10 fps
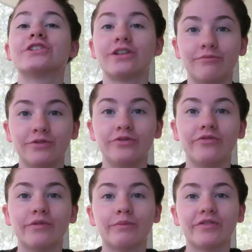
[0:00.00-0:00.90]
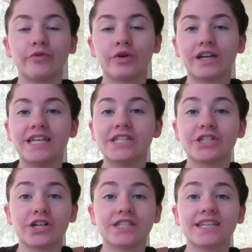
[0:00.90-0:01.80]
to move before he
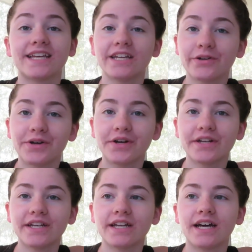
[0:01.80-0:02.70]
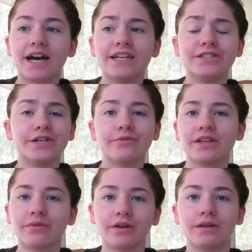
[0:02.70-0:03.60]
starts kindergarten. I don't
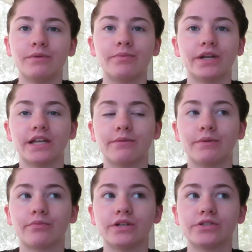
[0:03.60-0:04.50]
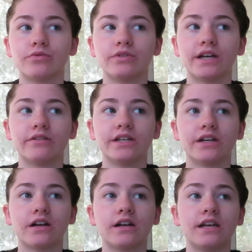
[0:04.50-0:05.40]
think we're going to be putting him in preschool down
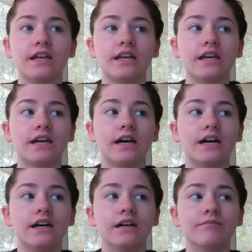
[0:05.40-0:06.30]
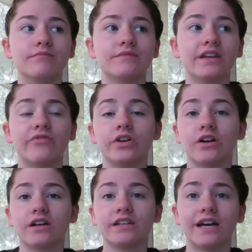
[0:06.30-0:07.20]
here, if we
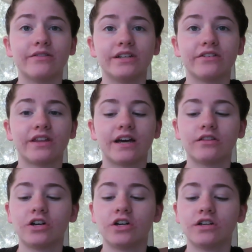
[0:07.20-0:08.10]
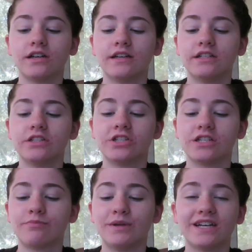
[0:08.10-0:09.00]
are down here that long,
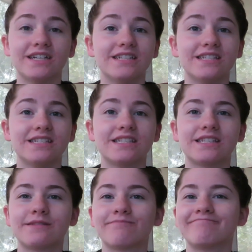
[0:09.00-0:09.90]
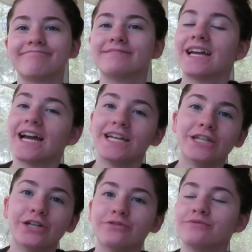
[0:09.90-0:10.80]
just because I
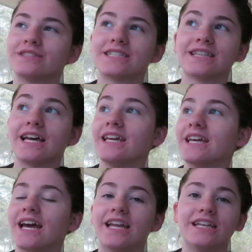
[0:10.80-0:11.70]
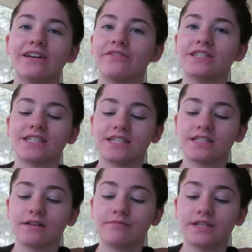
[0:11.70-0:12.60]
don't like any of the
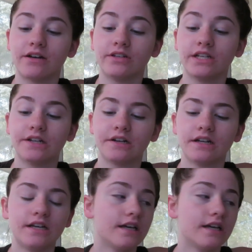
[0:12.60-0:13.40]
system down here.